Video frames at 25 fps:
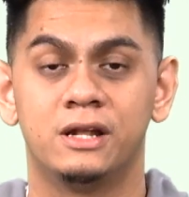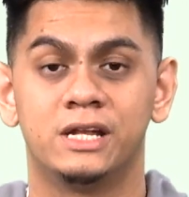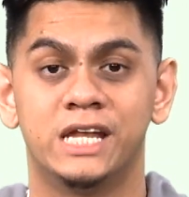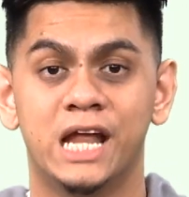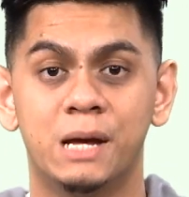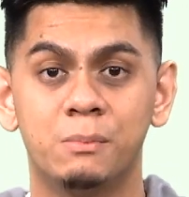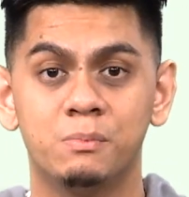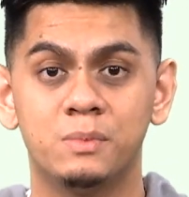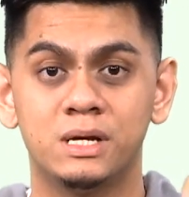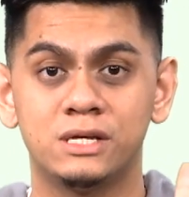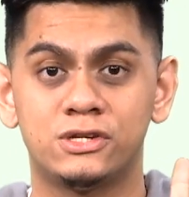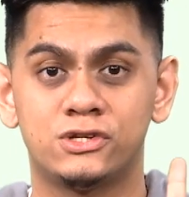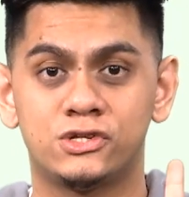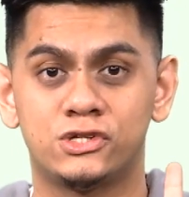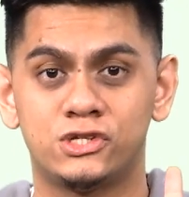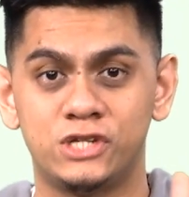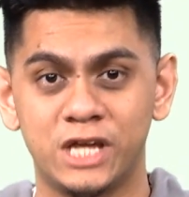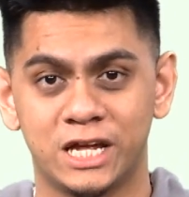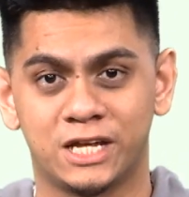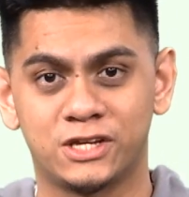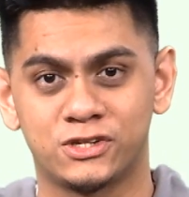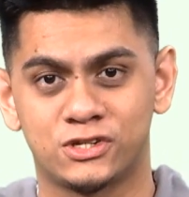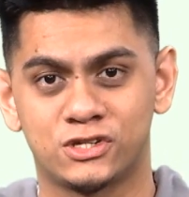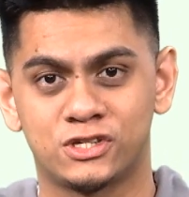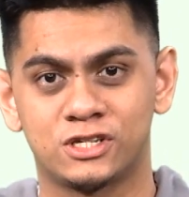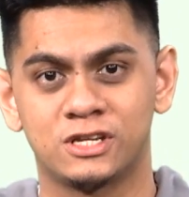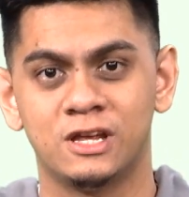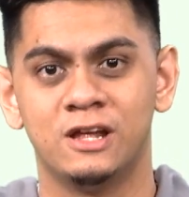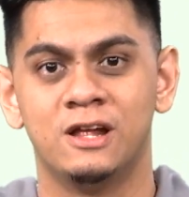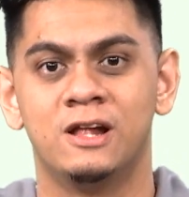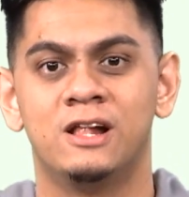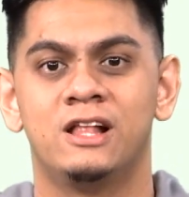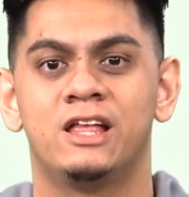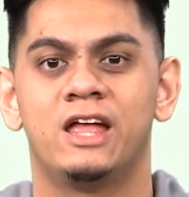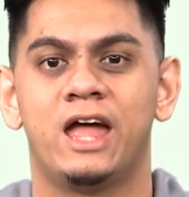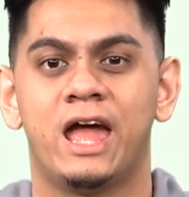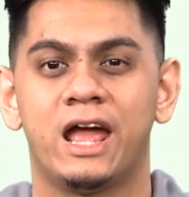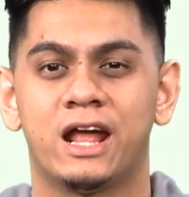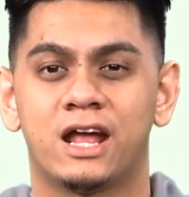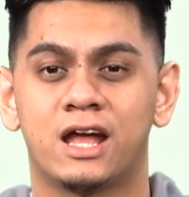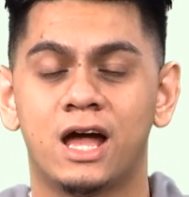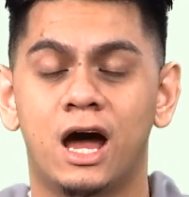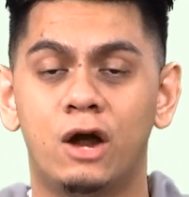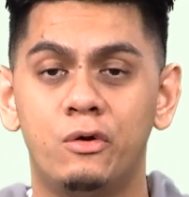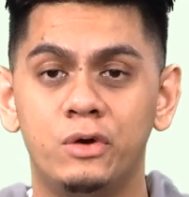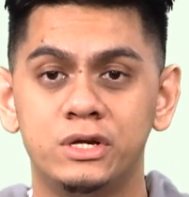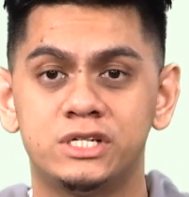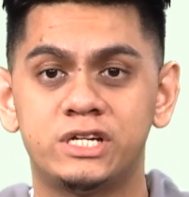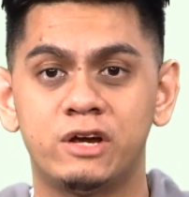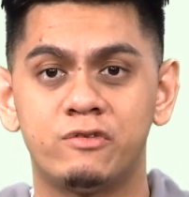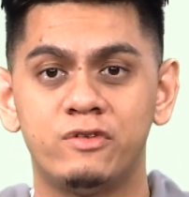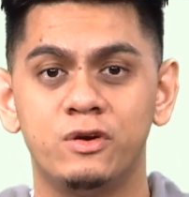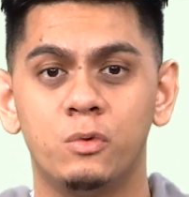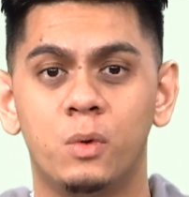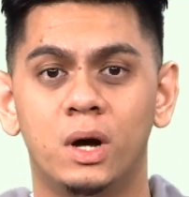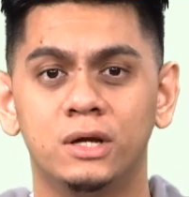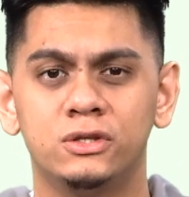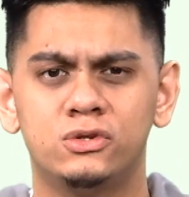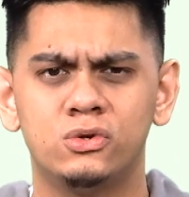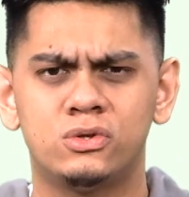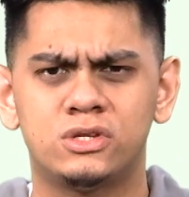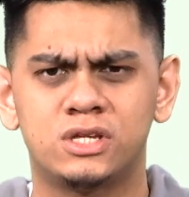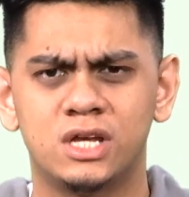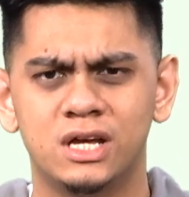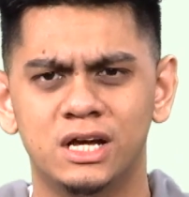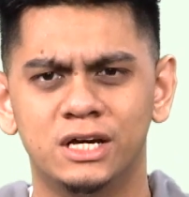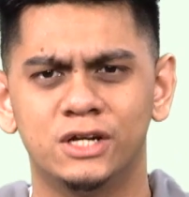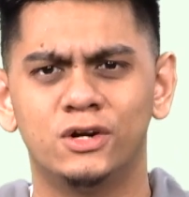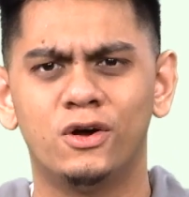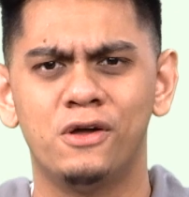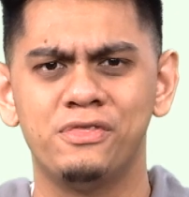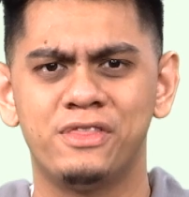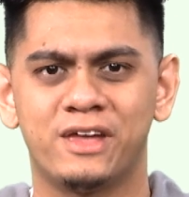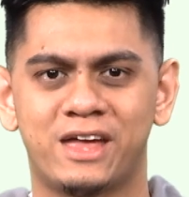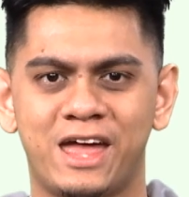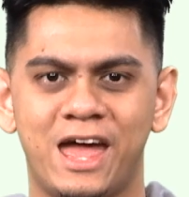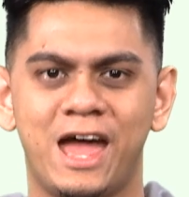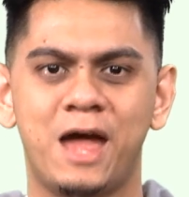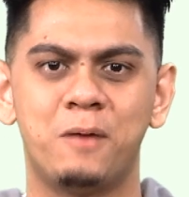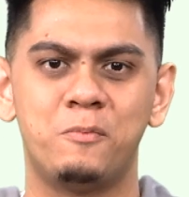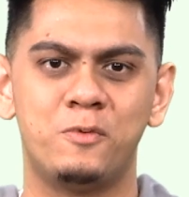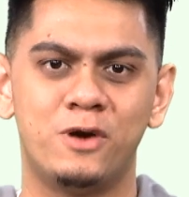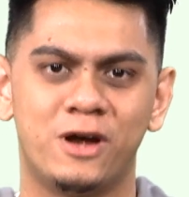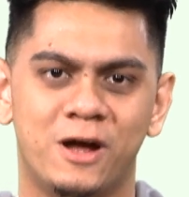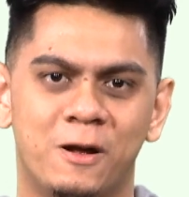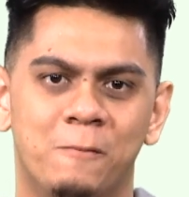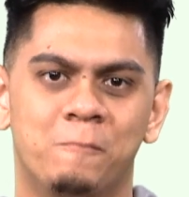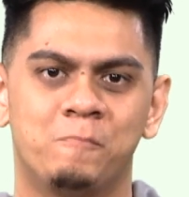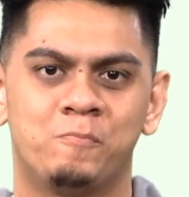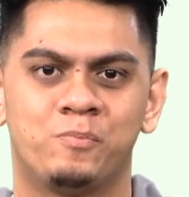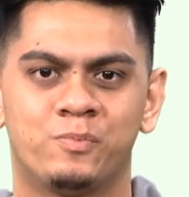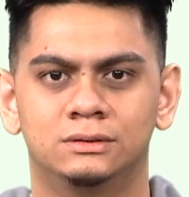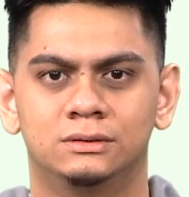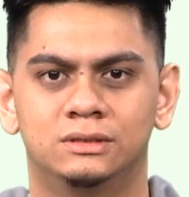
Number six, encourage everyone to turn on the camera.